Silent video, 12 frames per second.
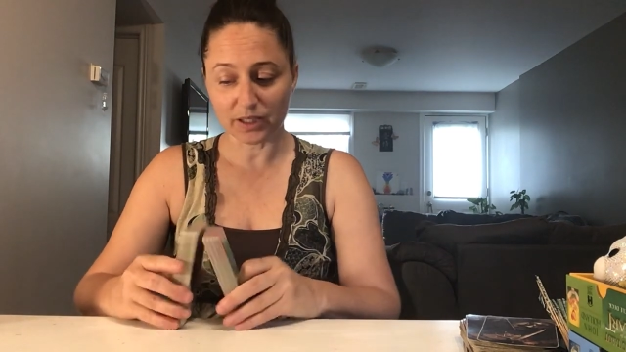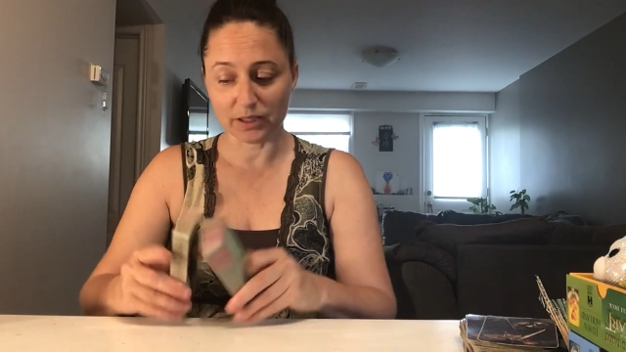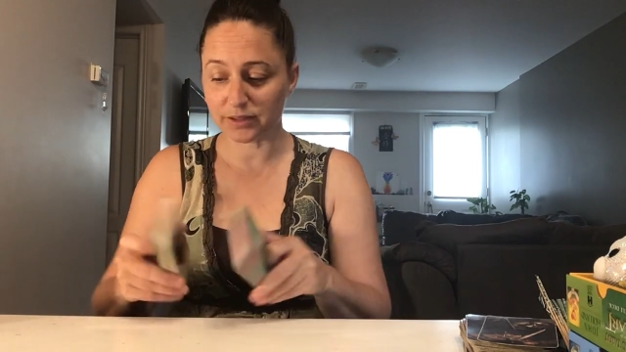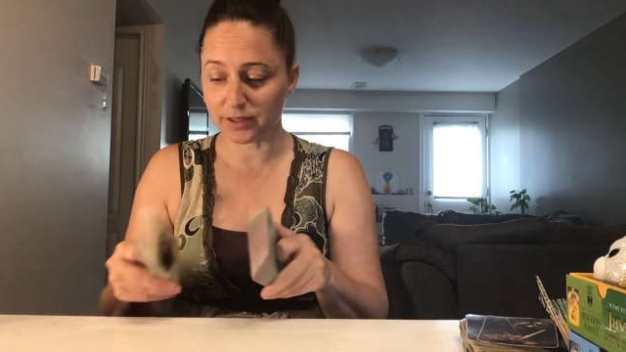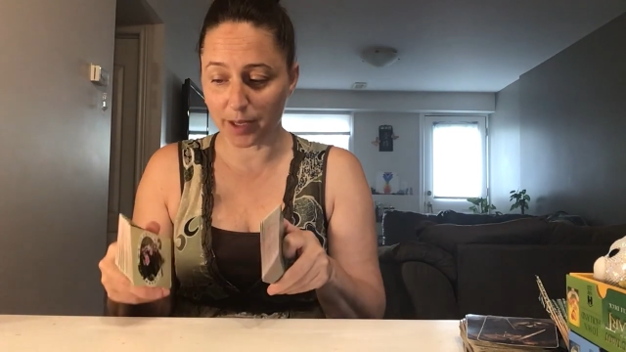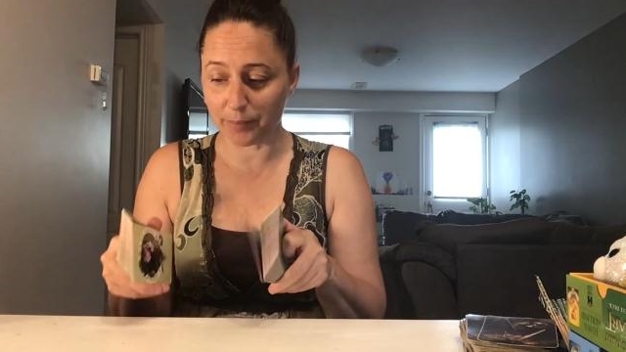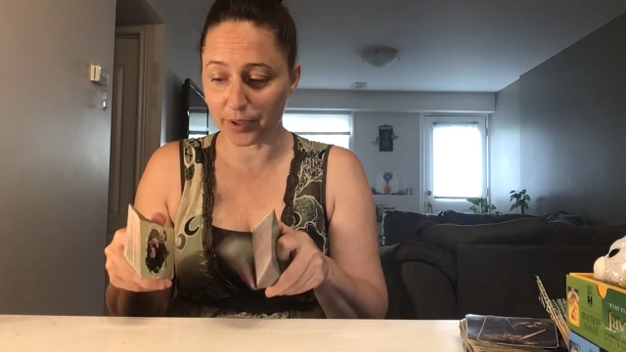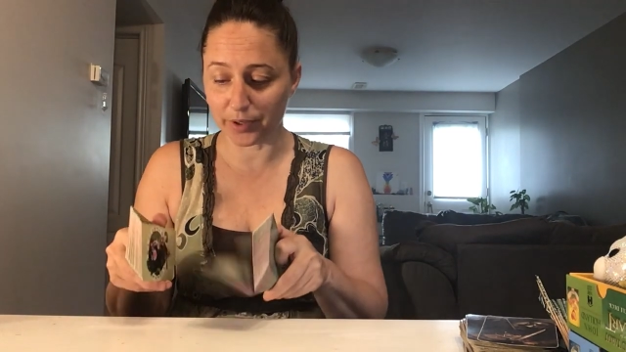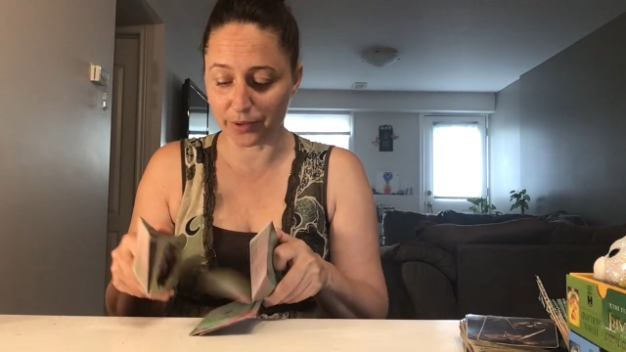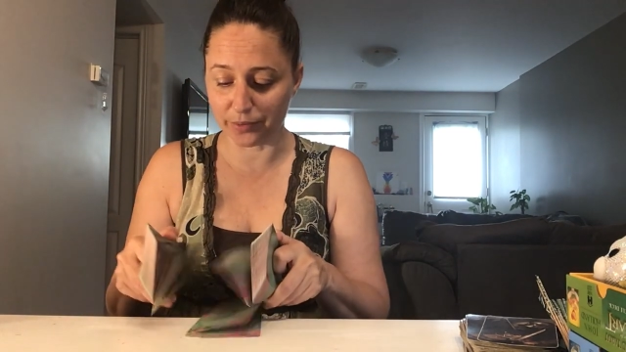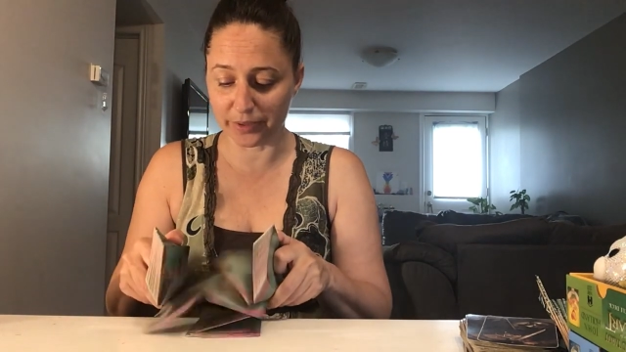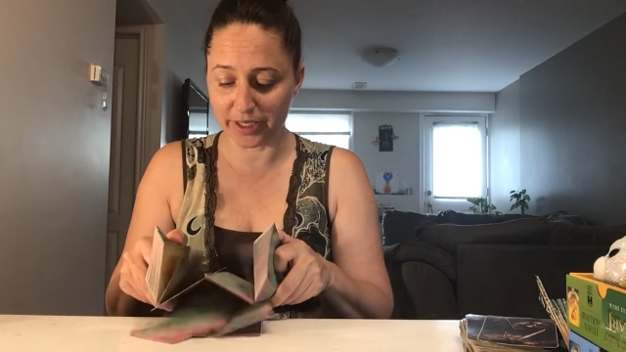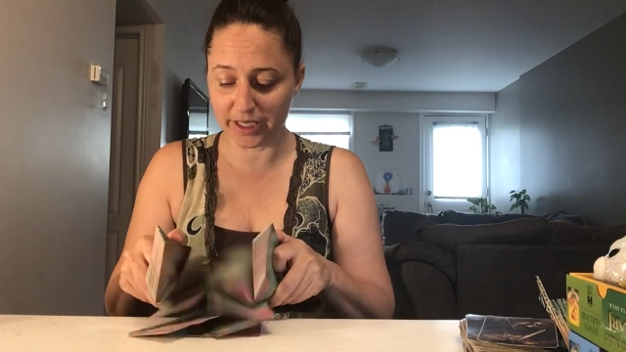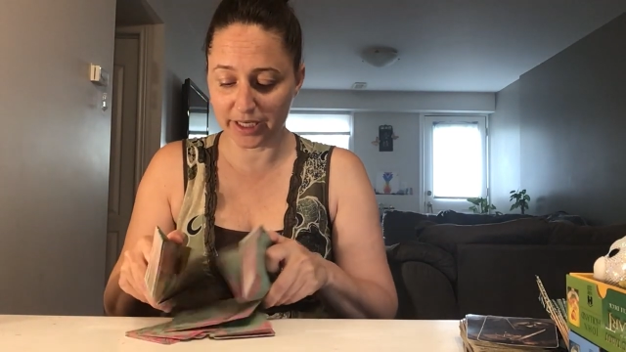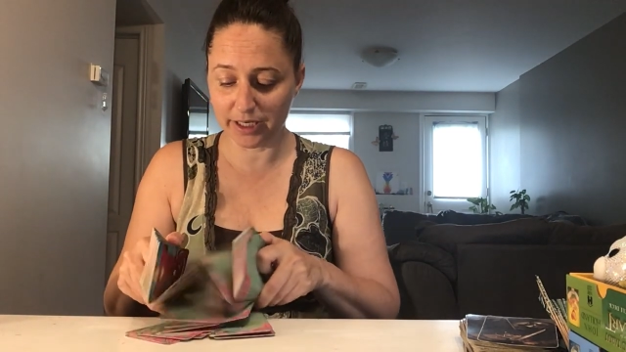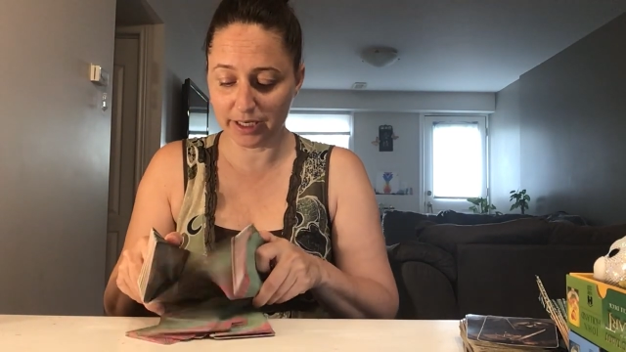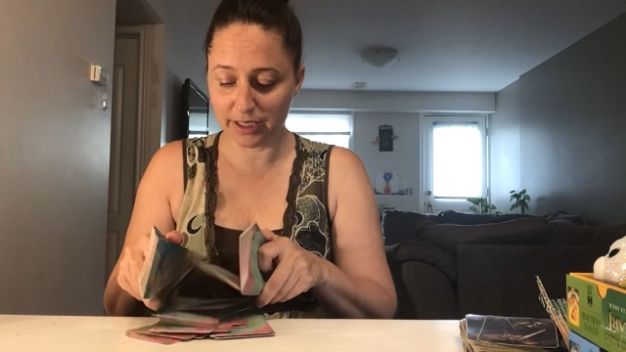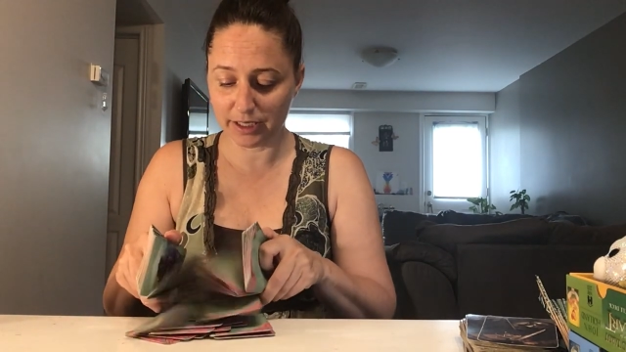It's not part of the read.
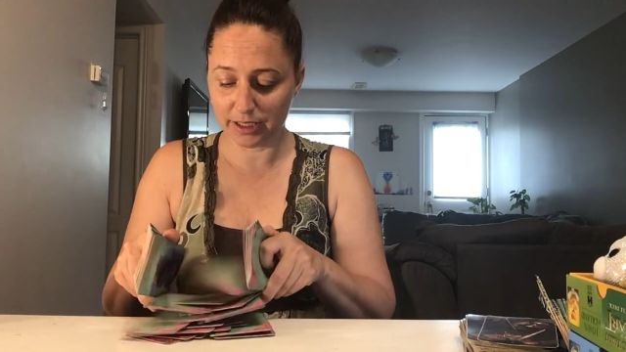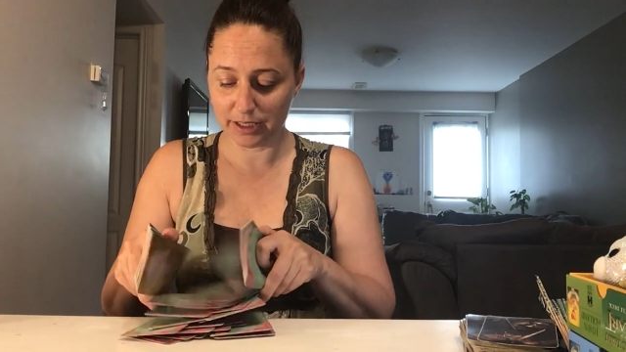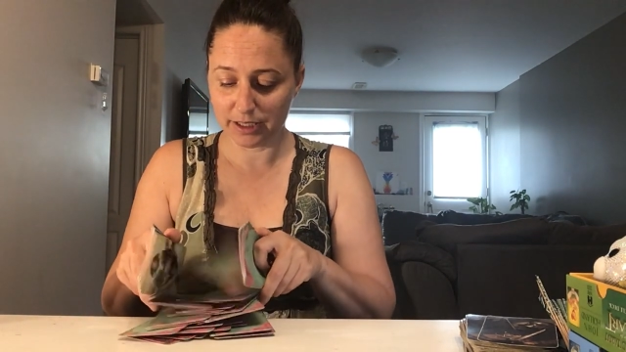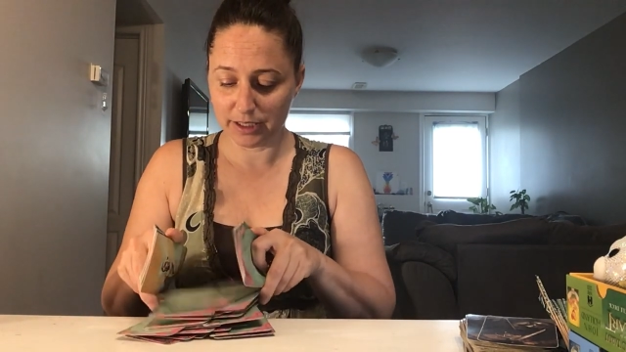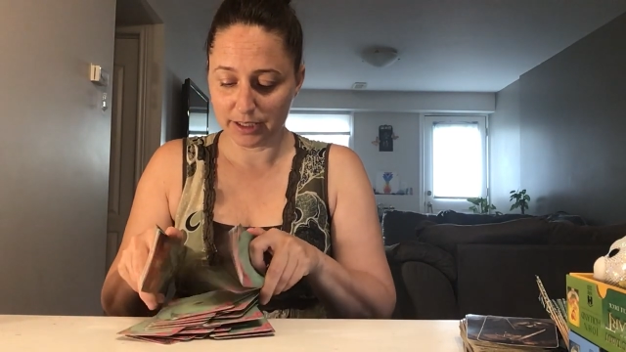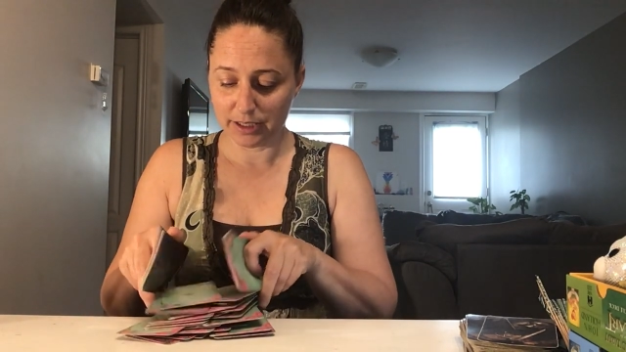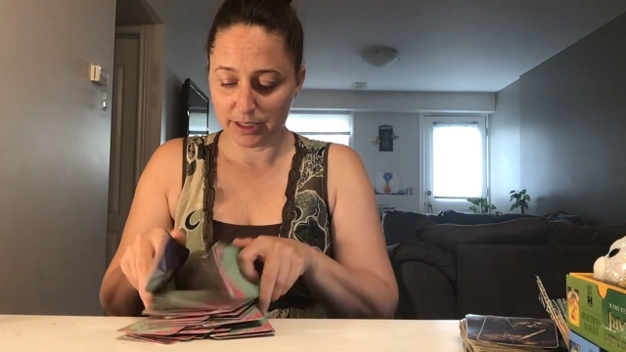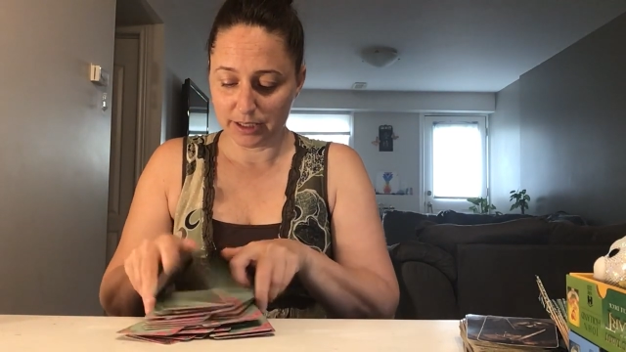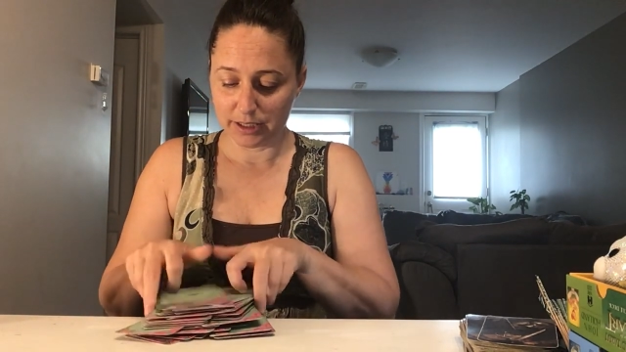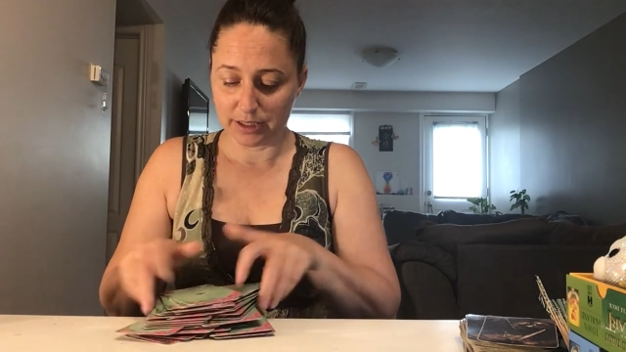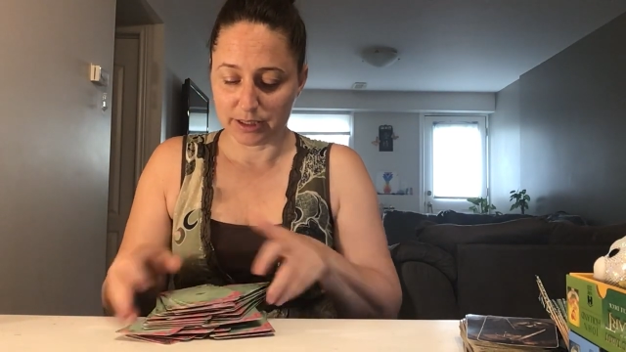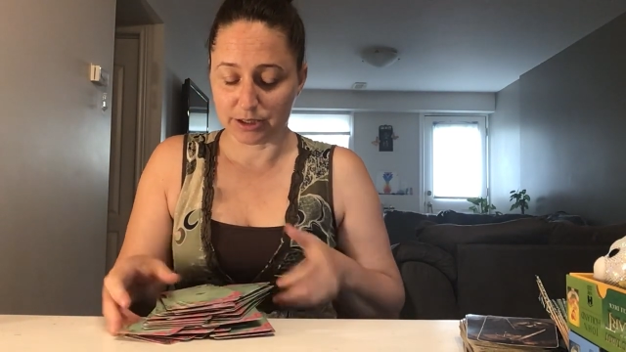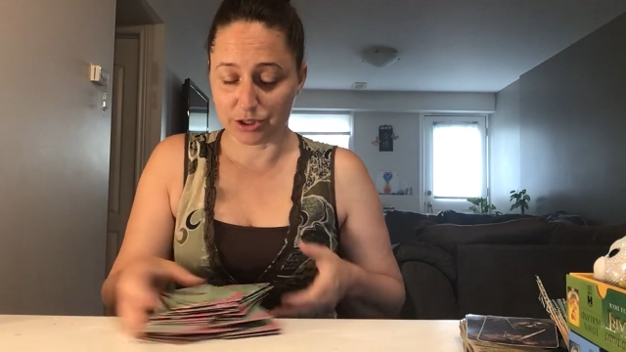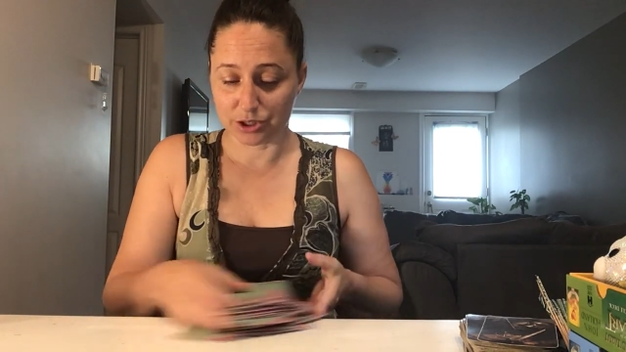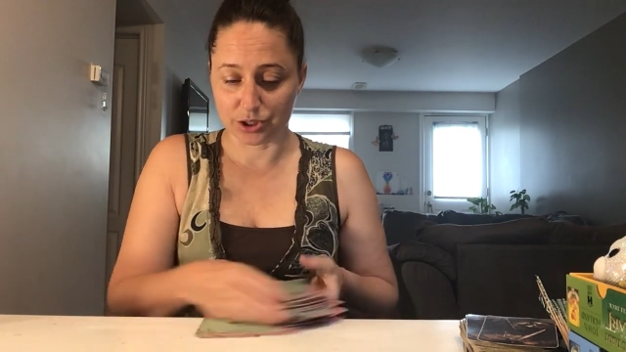It's